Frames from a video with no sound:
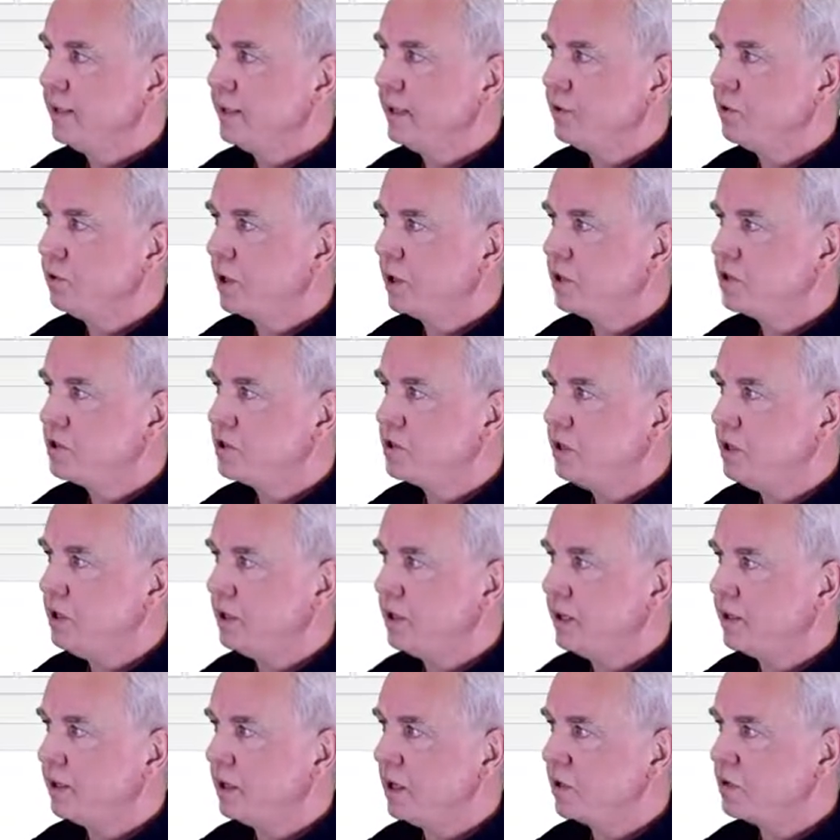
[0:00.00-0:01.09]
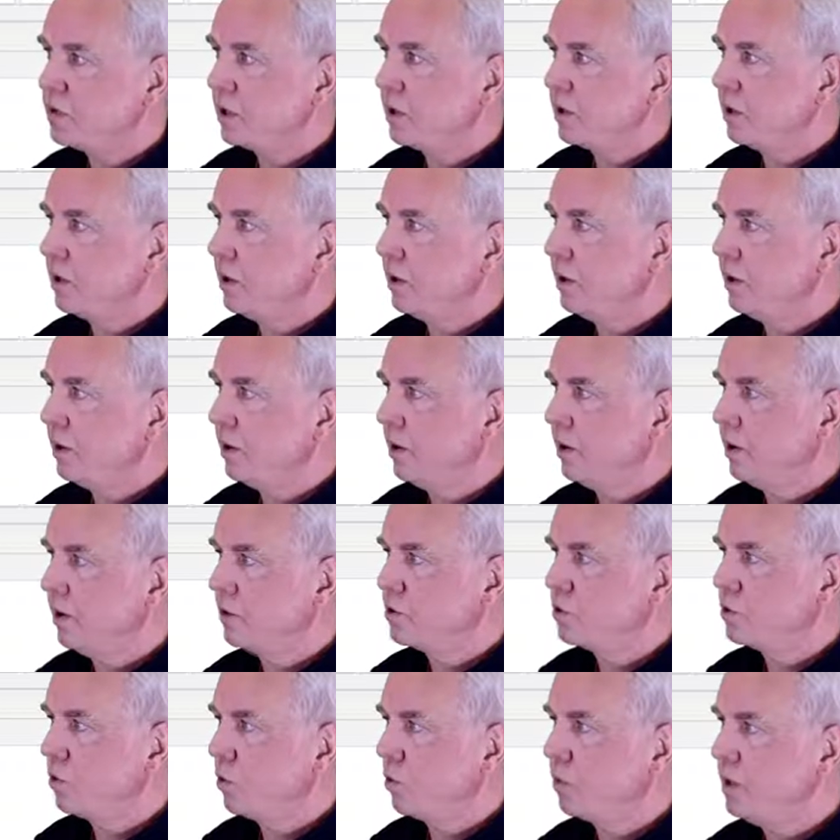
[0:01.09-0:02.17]
And you can see that there's a, a
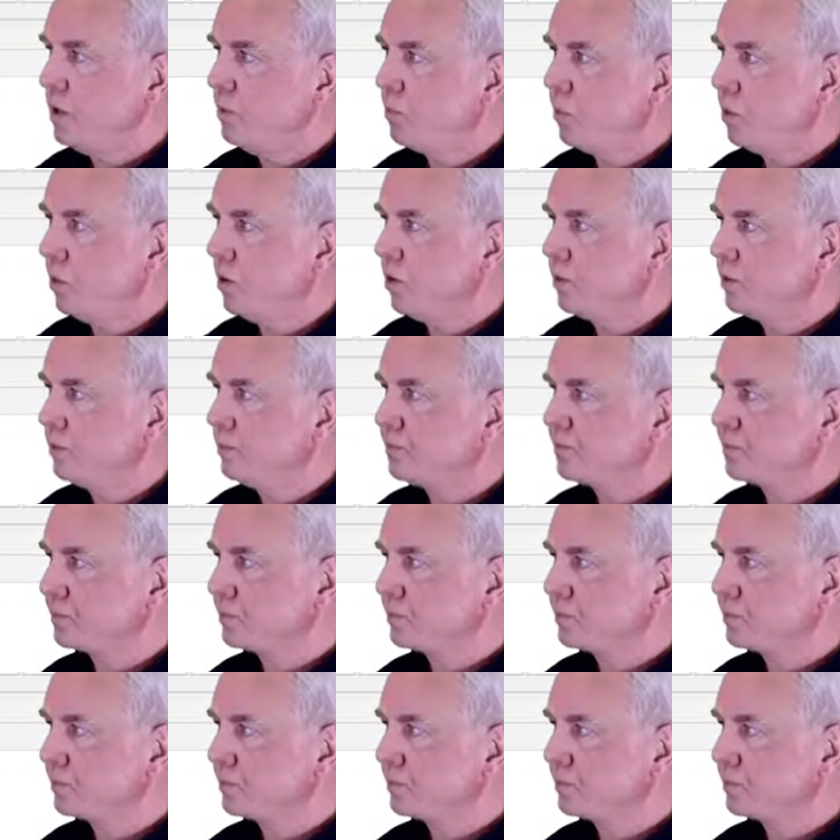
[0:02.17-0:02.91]
show report